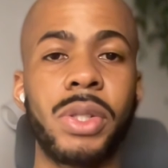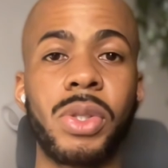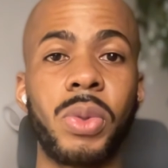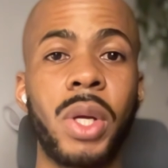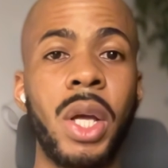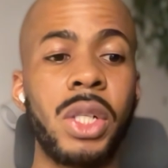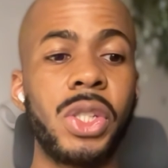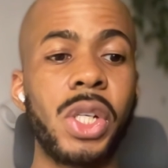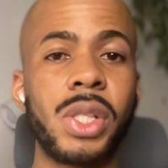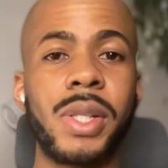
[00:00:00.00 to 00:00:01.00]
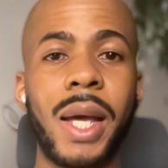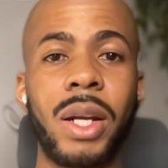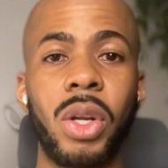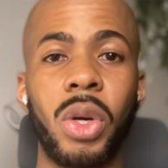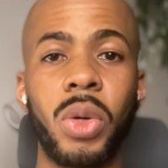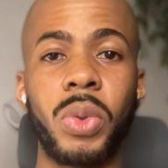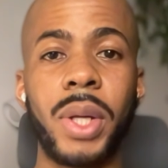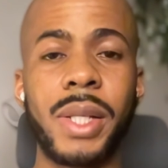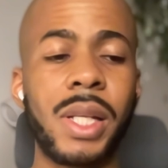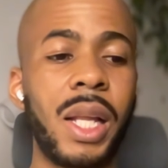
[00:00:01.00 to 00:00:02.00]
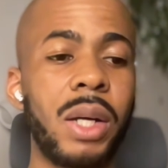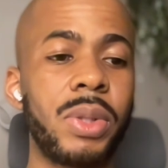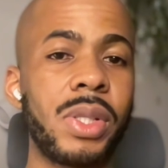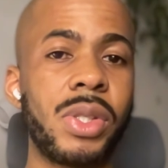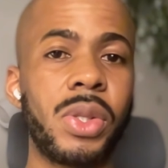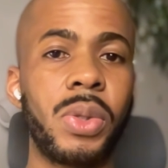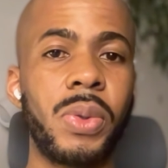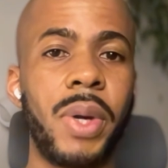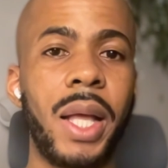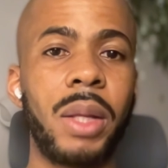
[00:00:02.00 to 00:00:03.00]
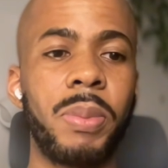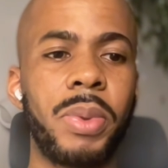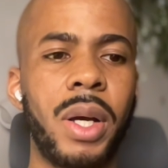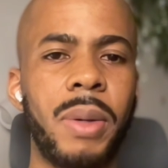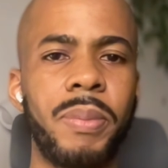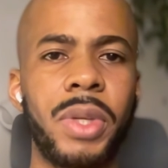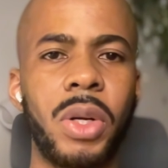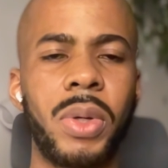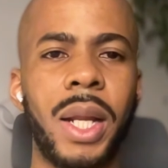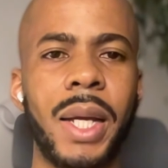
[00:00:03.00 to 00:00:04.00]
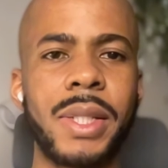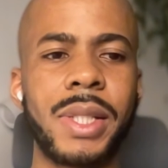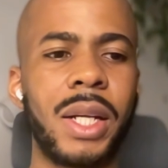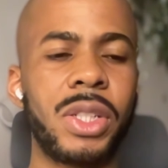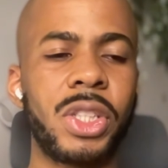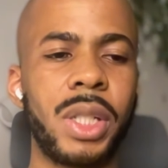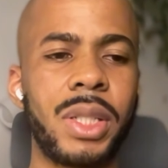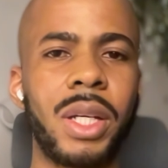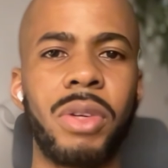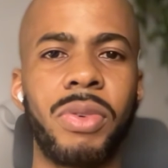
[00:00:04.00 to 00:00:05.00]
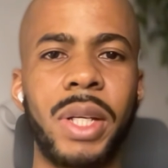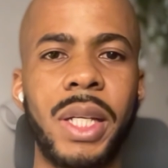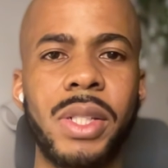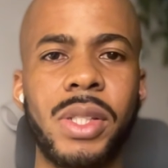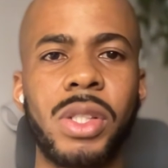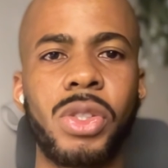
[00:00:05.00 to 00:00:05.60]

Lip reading: So just that alone has allowed us to help clients get a shit ton of leads